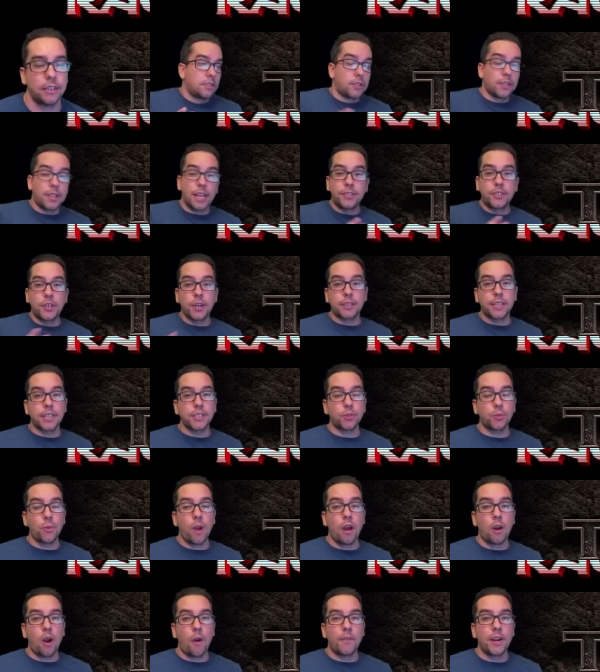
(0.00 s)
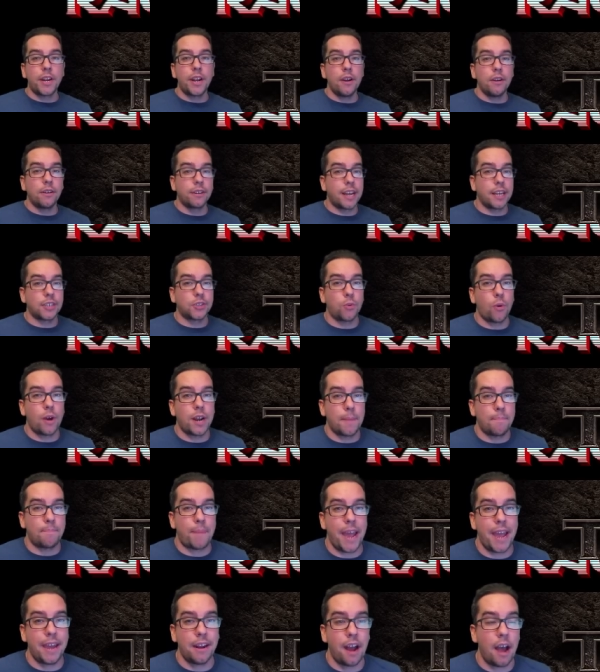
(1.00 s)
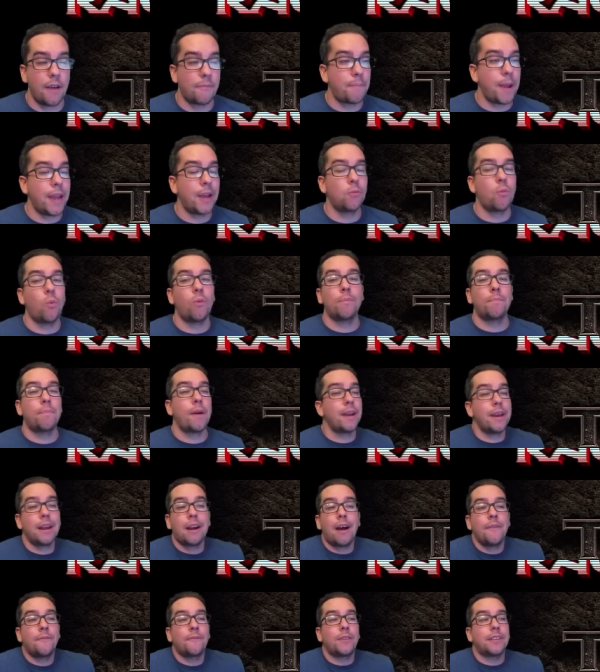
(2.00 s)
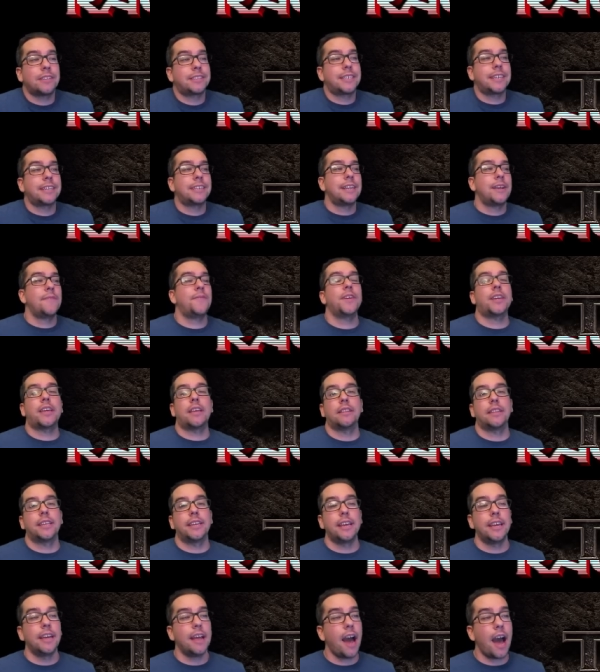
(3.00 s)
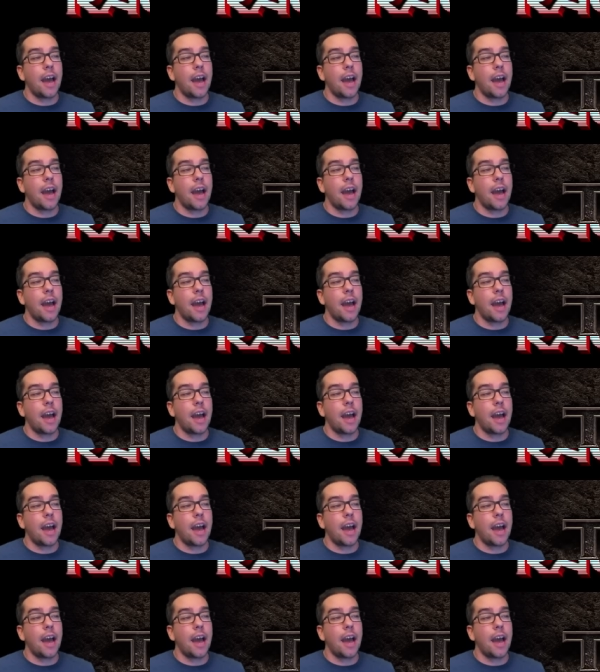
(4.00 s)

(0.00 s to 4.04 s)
So they took this route over here, and guess what? It paid off. Paid paid off significantly.